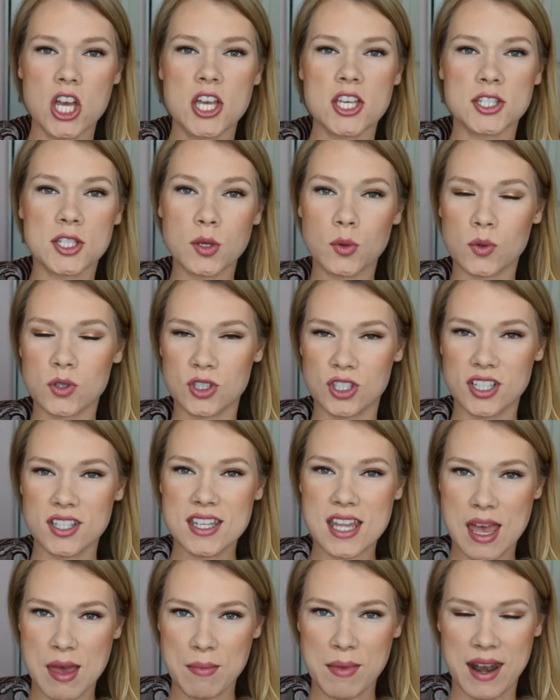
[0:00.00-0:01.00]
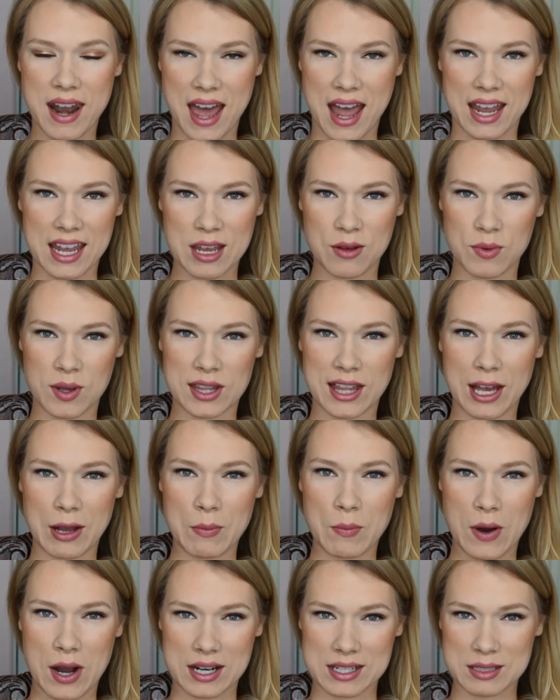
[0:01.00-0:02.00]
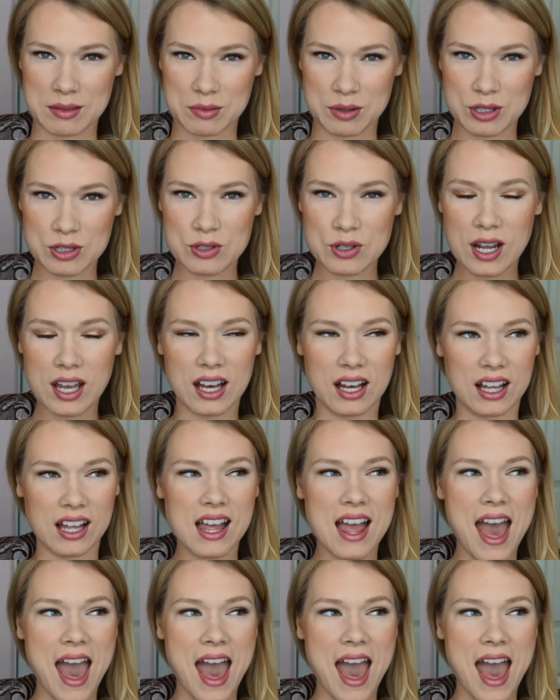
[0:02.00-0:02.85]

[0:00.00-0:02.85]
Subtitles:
So it was just him and I, and we like walked up the trail.